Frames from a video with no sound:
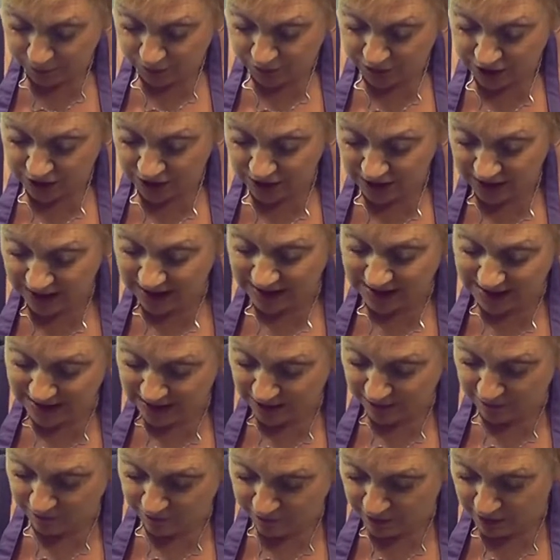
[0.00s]
so that
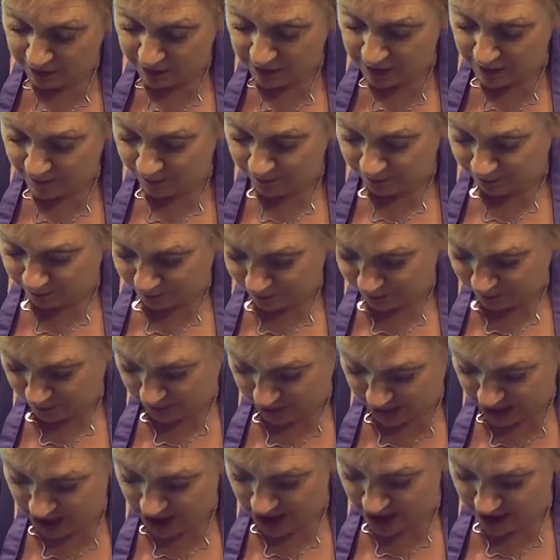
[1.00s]
it's very
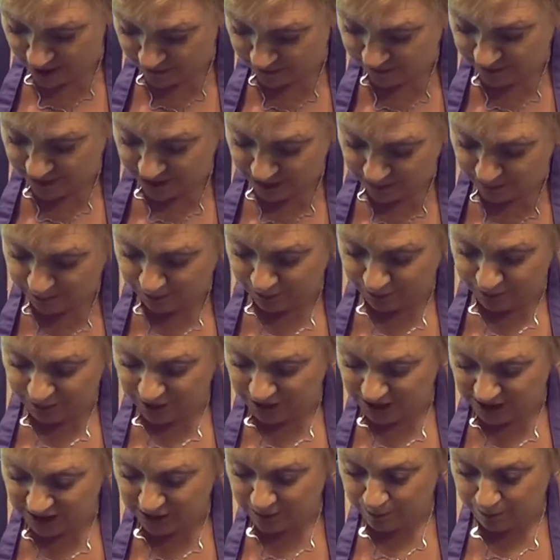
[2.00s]
carefully
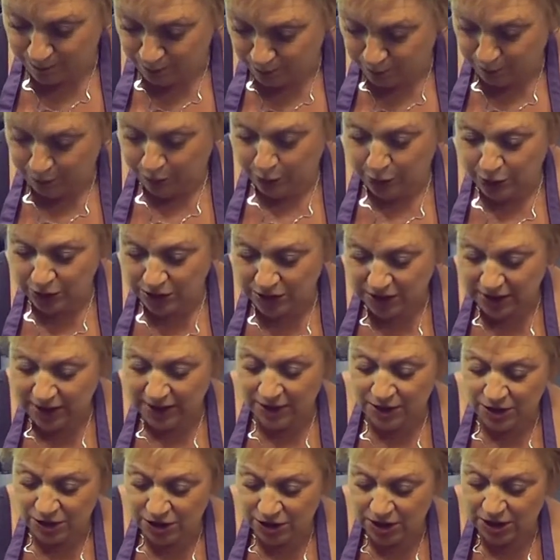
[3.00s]
put
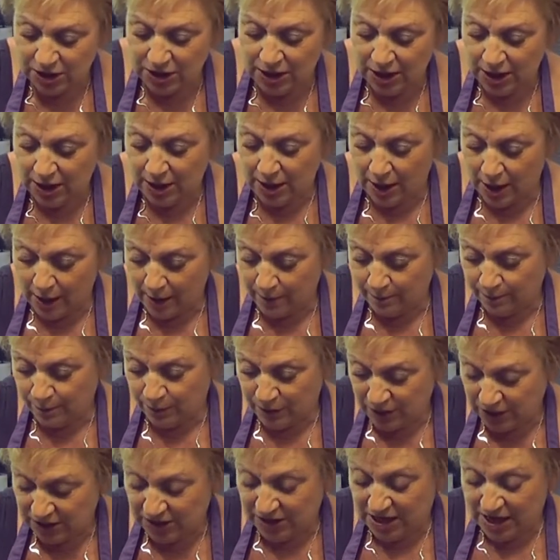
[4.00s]
into
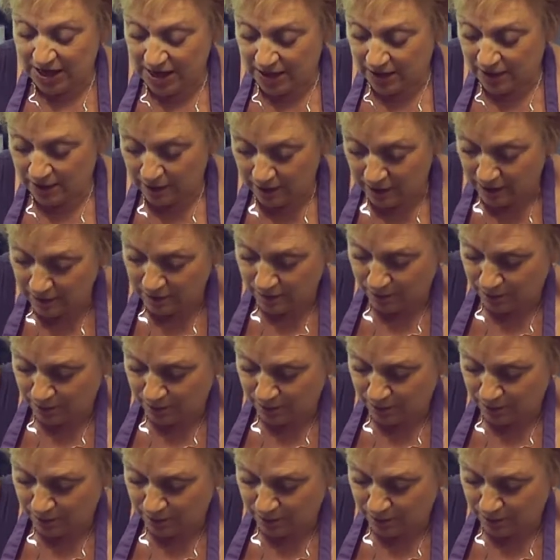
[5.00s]
the tin.